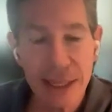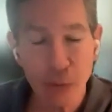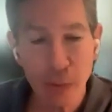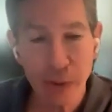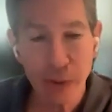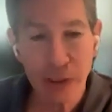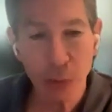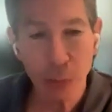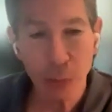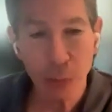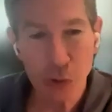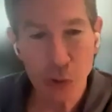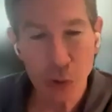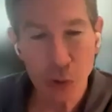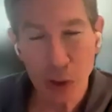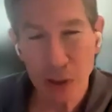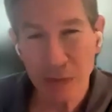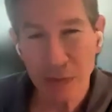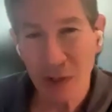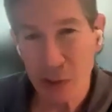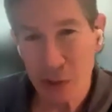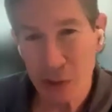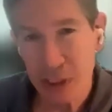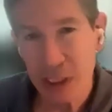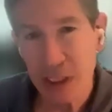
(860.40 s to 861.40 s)
That really was
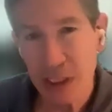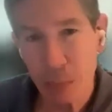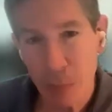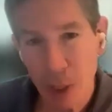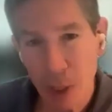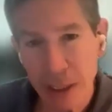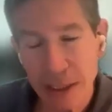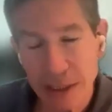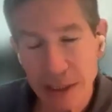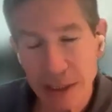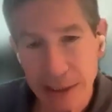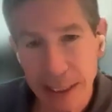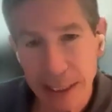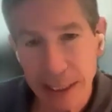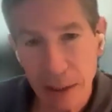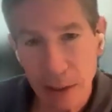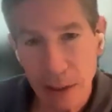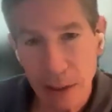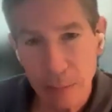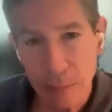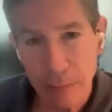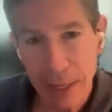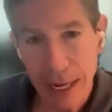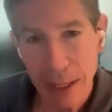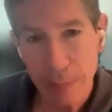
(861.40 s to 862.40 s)
sort of our seed money to
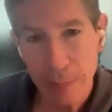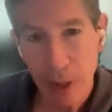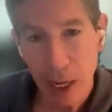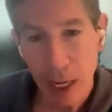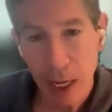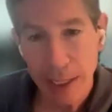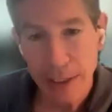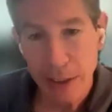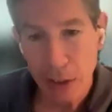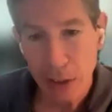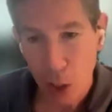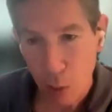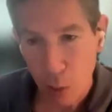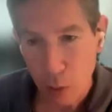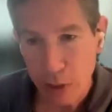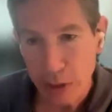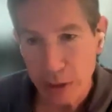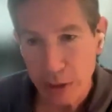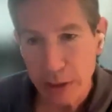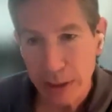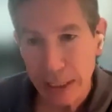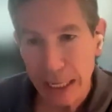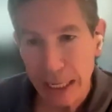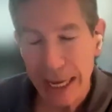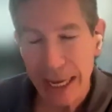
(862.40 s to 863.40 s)
get Magpie
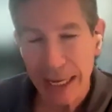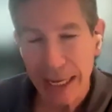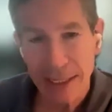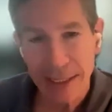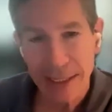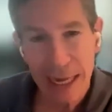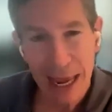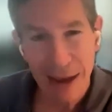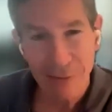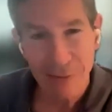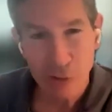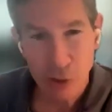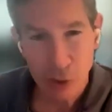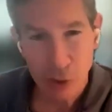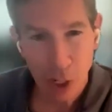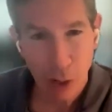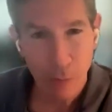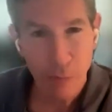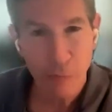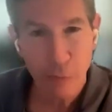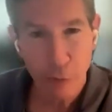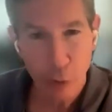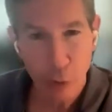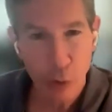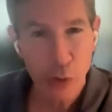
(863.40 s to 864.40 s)
coded and have
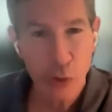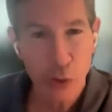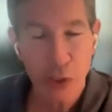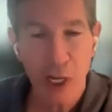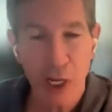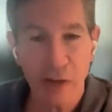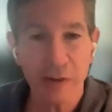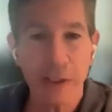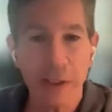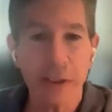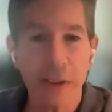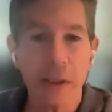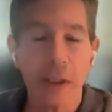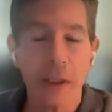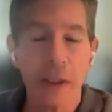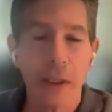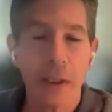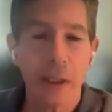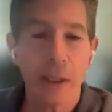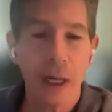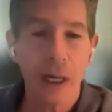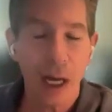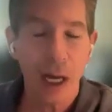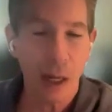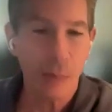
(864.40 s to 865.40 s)
some version of it
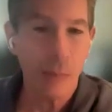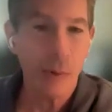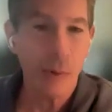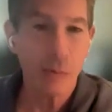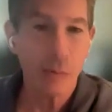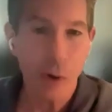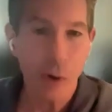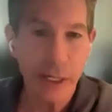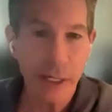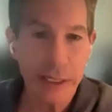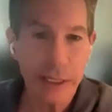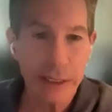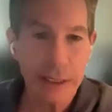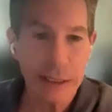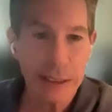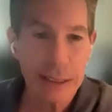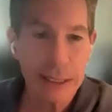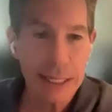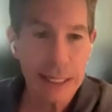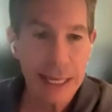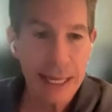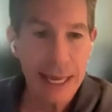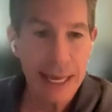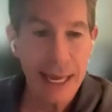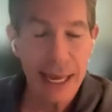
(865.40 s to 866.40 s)
up and running.
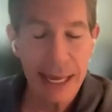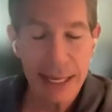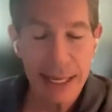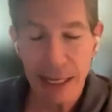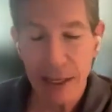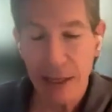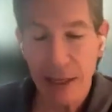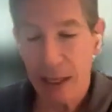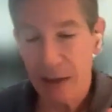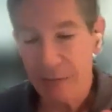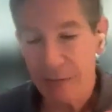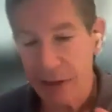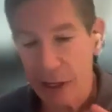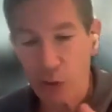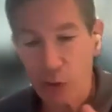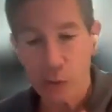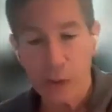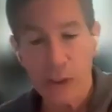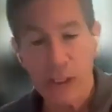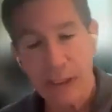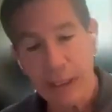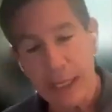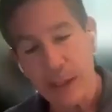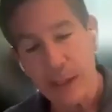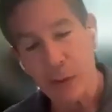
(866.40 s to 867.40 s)
And
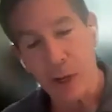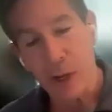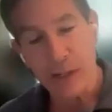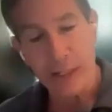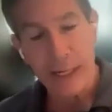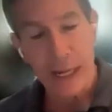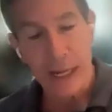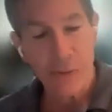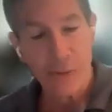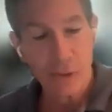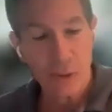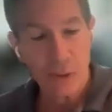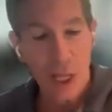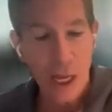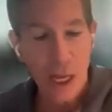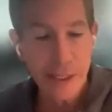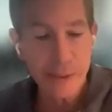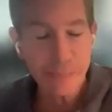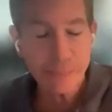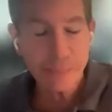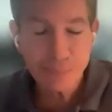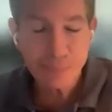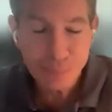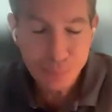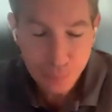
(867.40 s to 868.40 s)
eventually later on down the
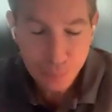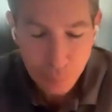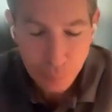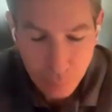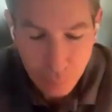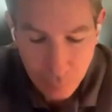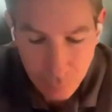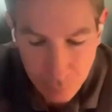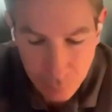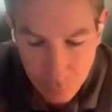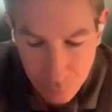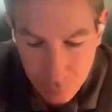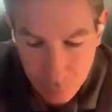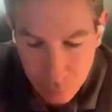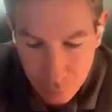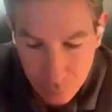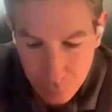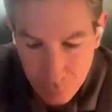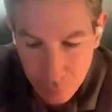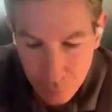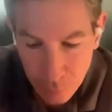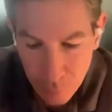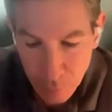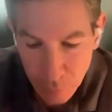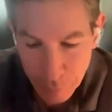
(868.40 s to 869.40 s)
line,
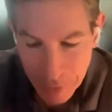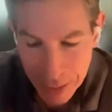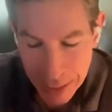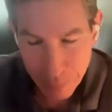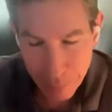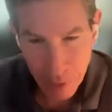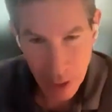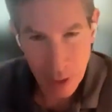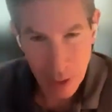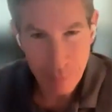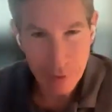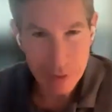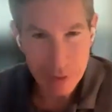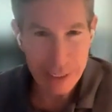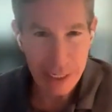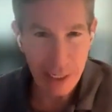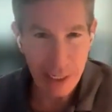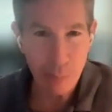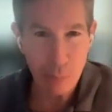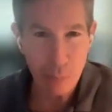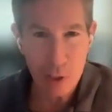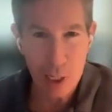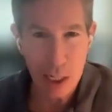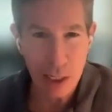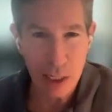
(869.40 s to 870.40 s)
Magpie
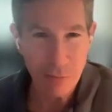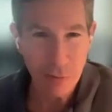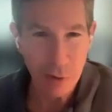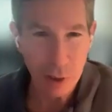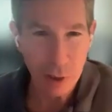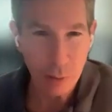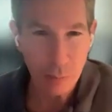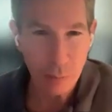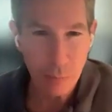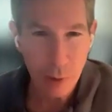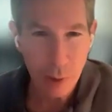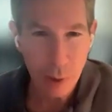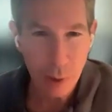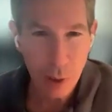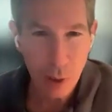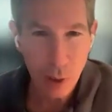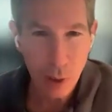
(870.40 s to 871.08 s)
became kind of a